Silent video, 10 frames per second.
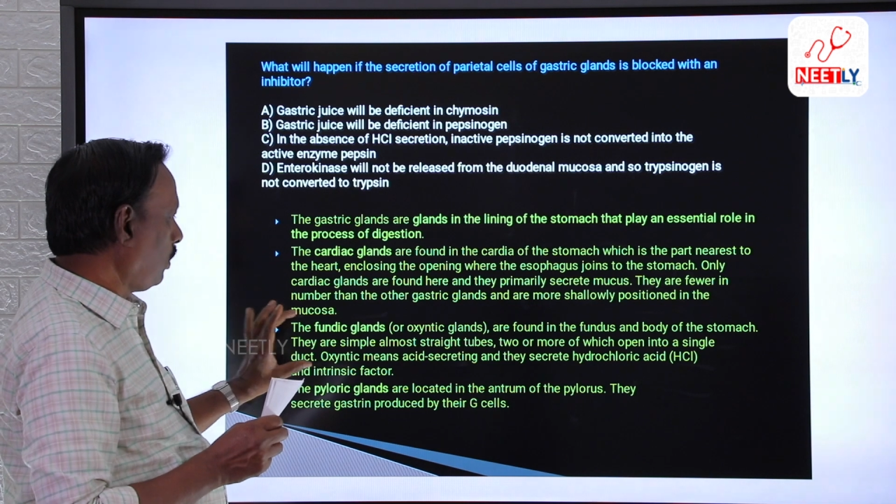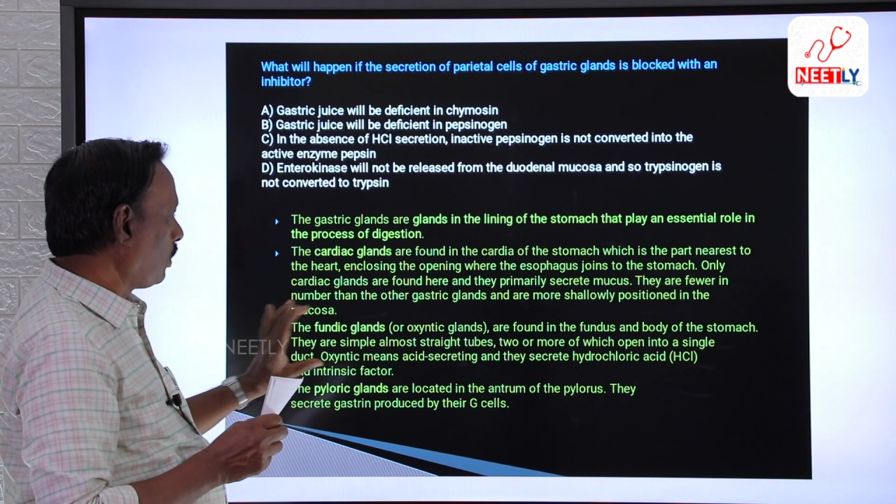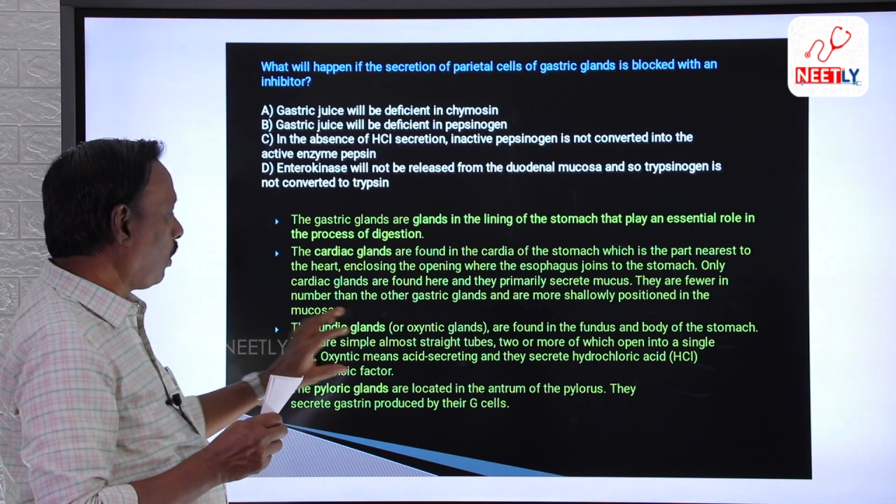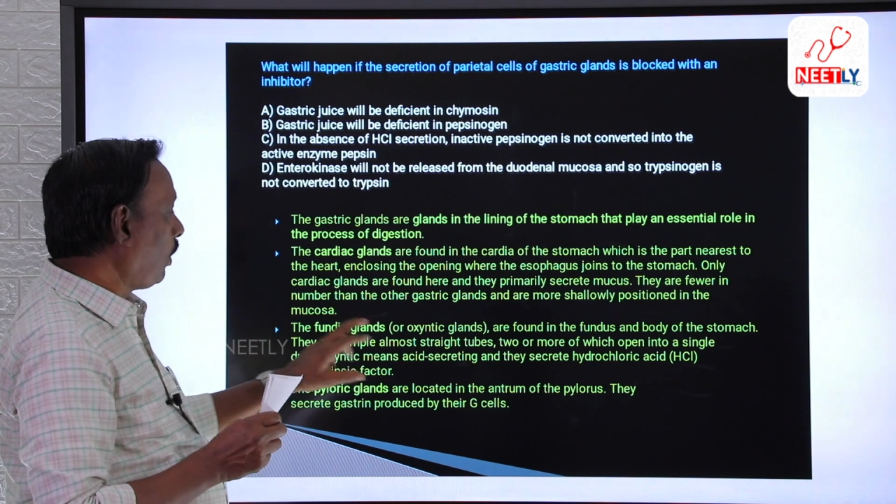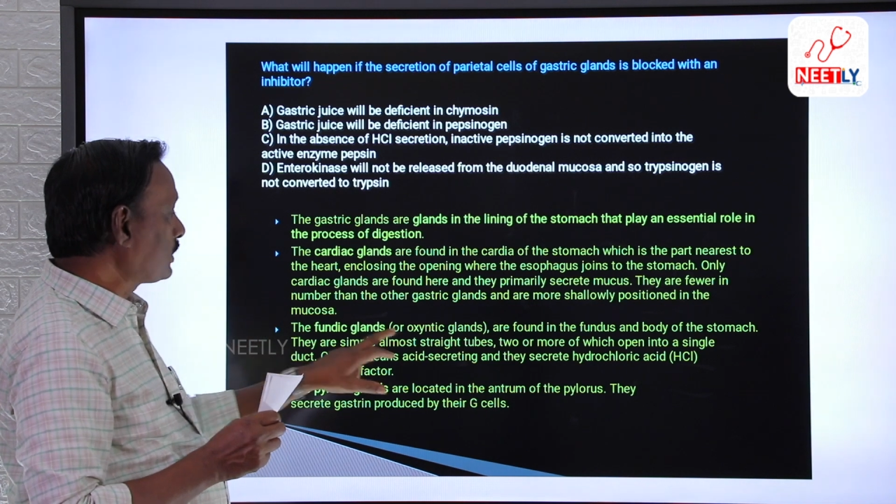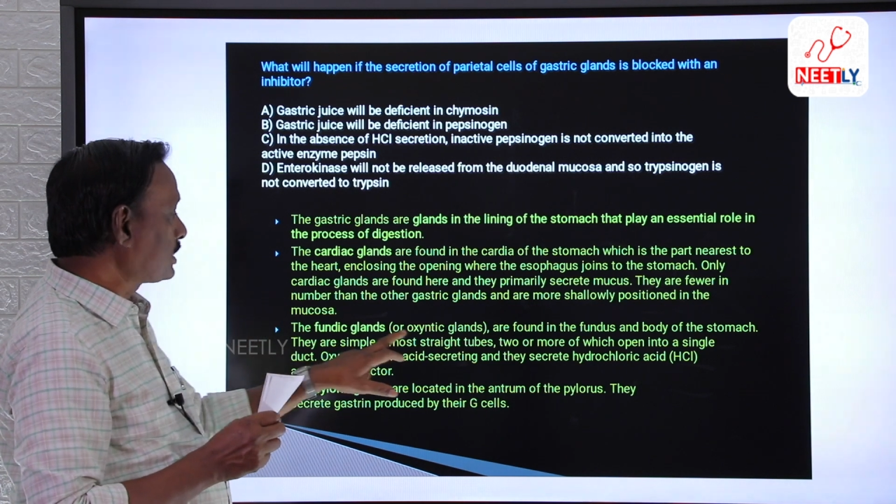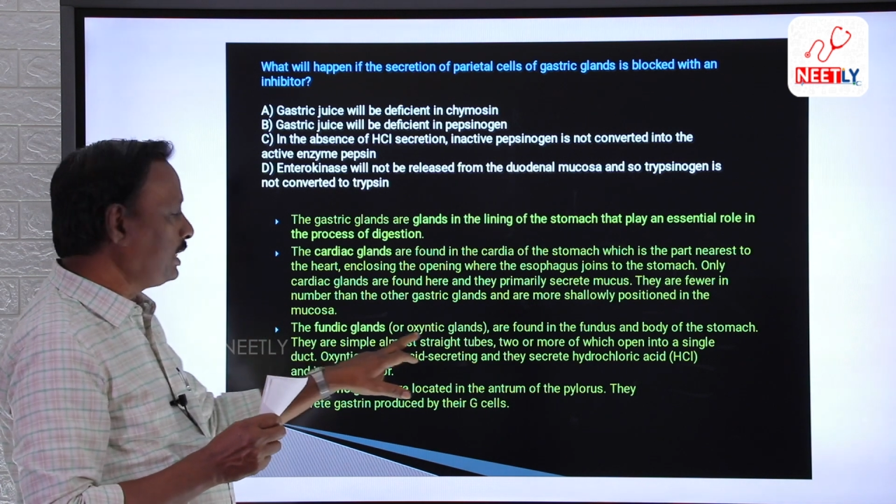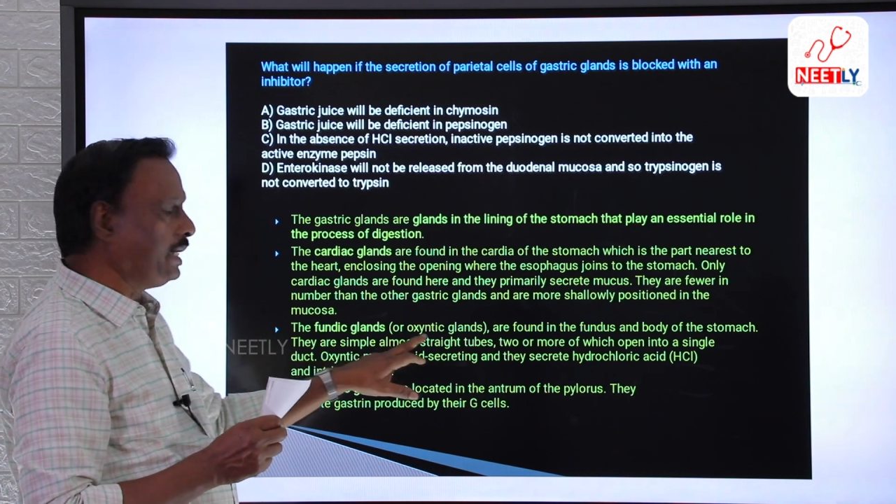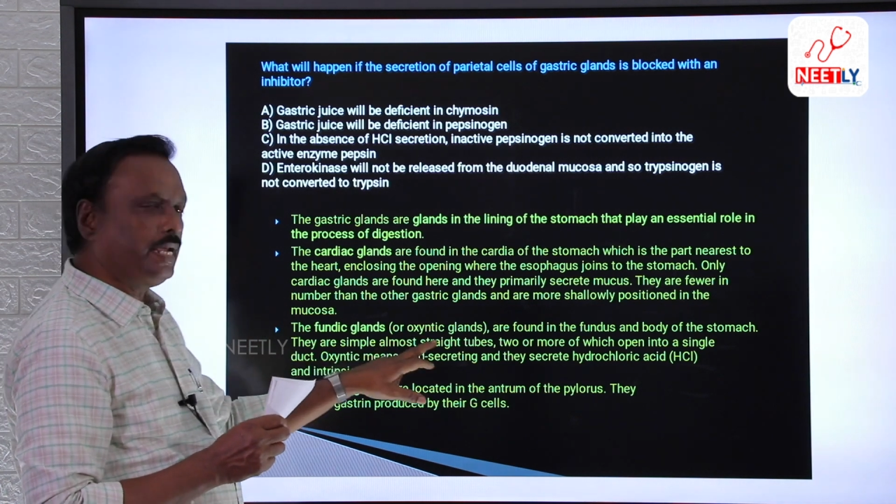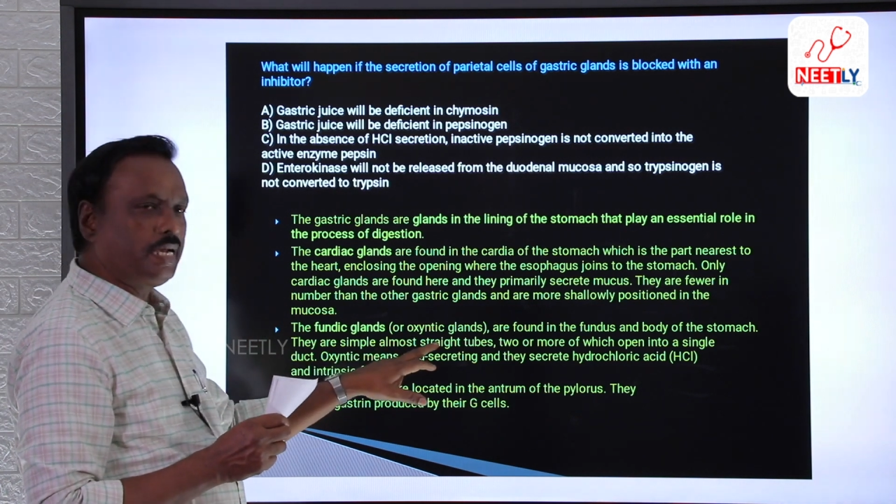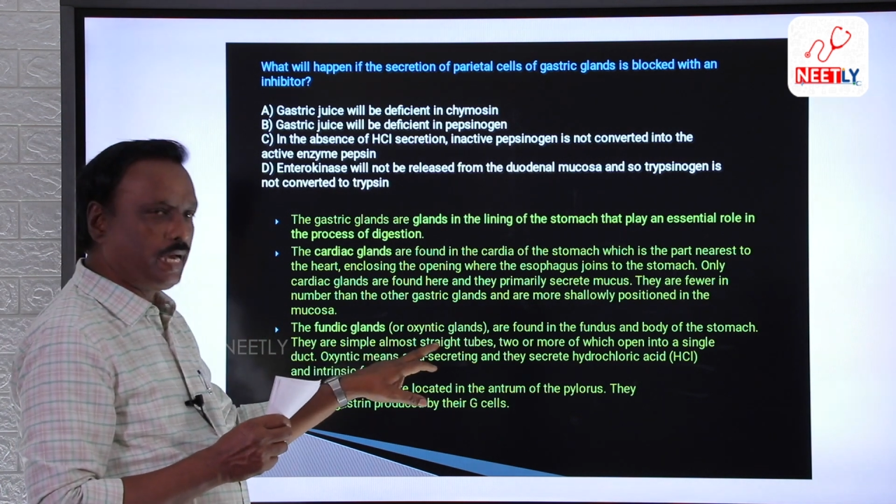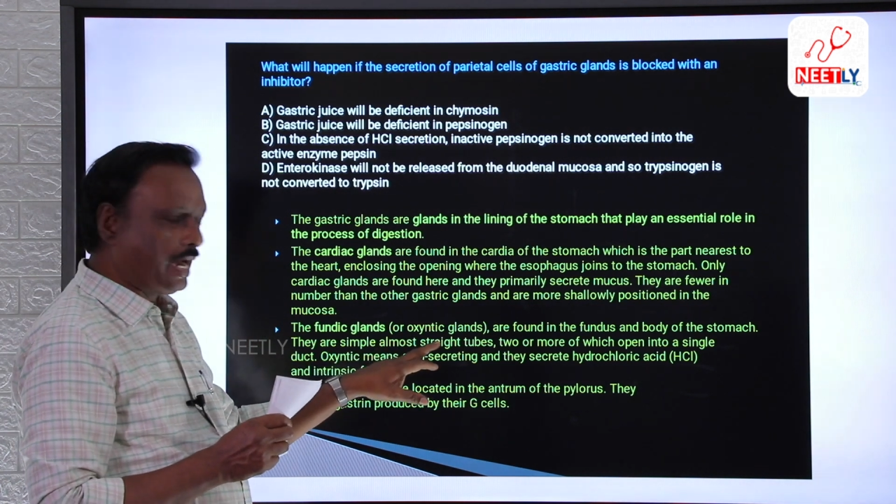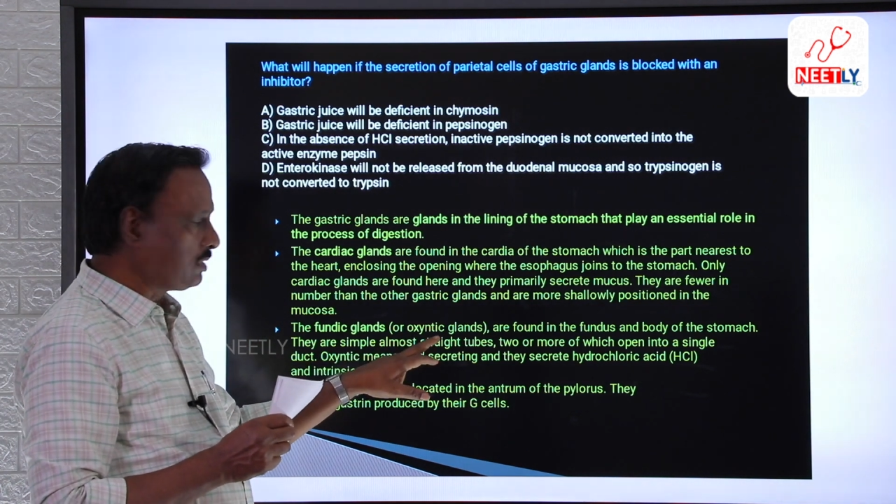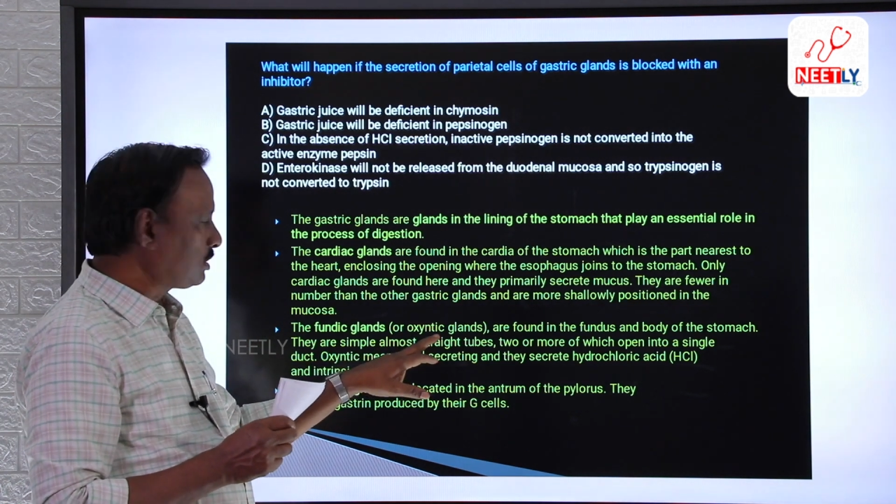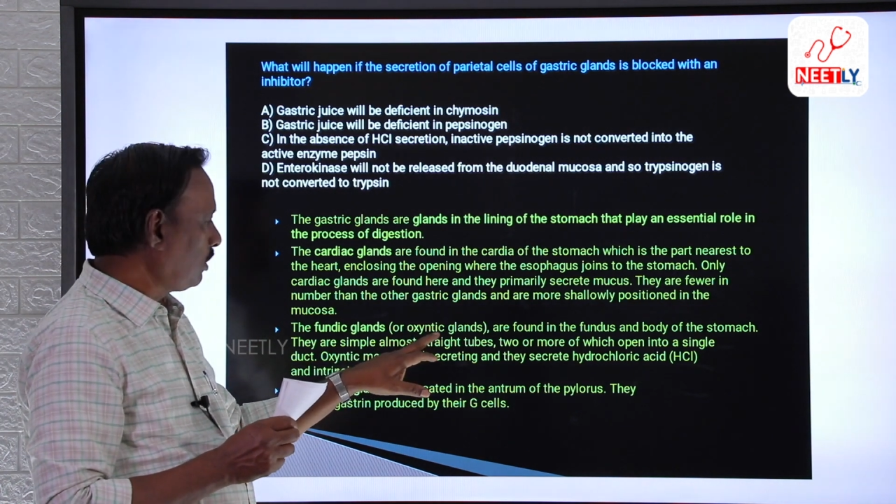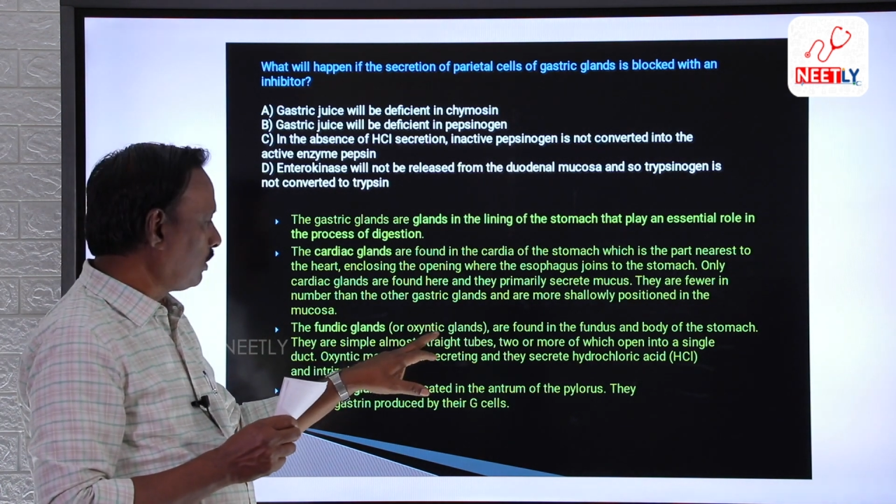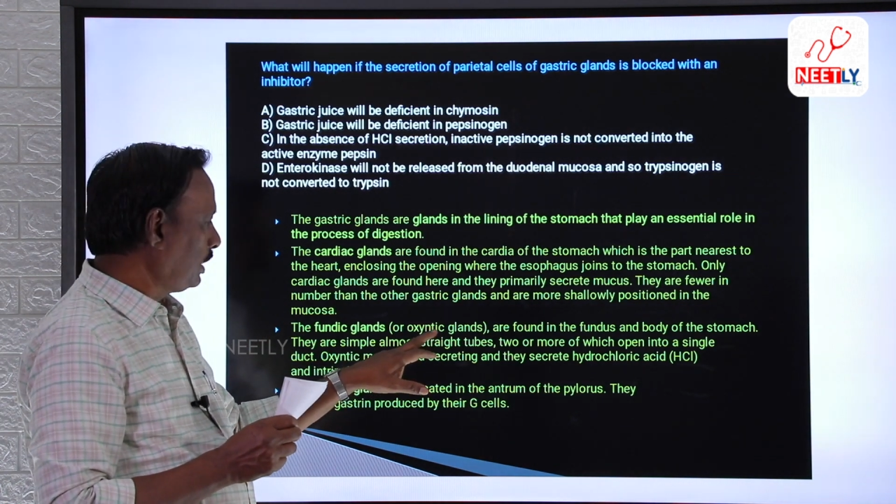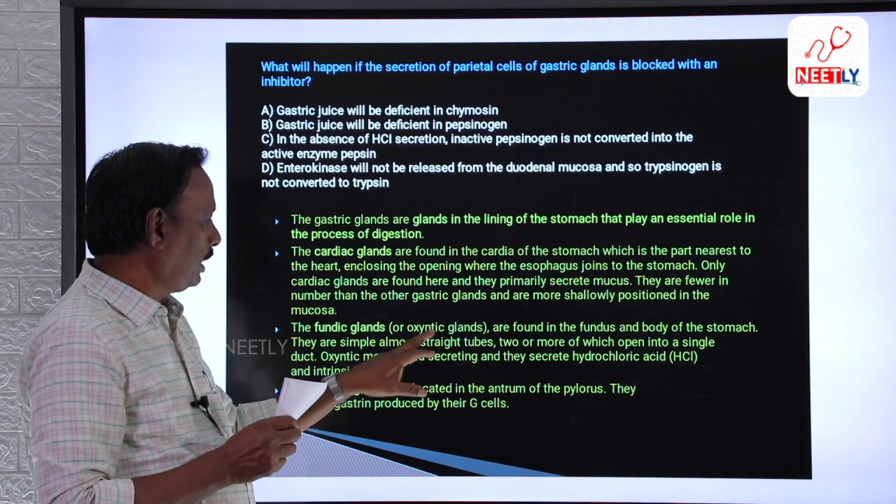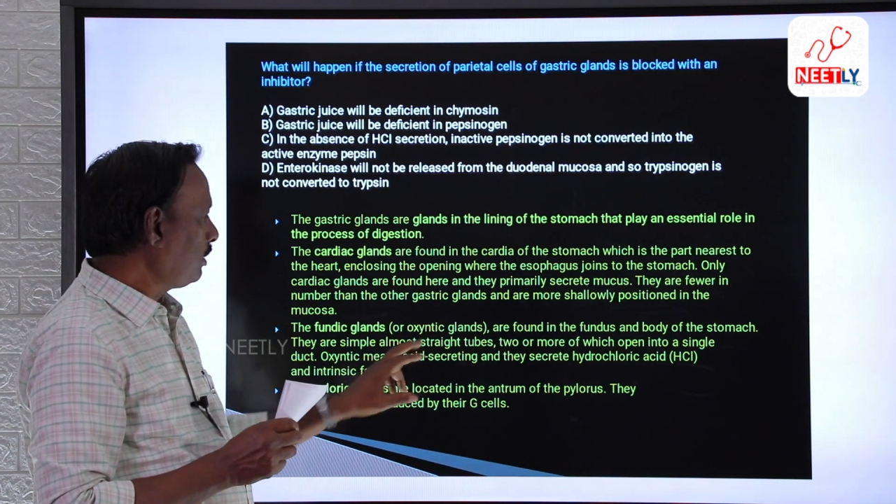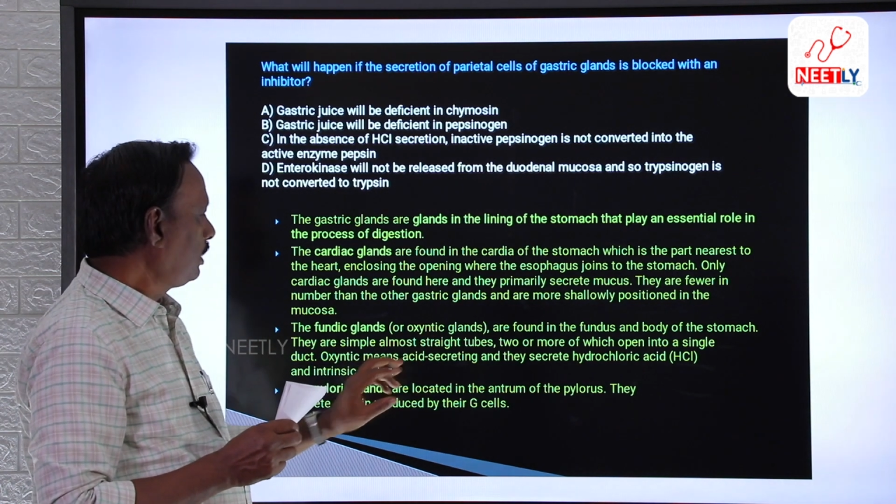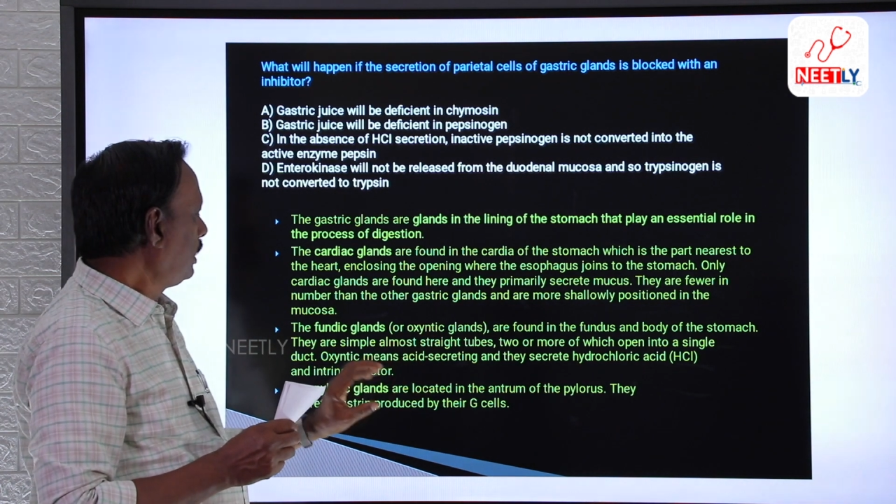or oxyntic glands are there.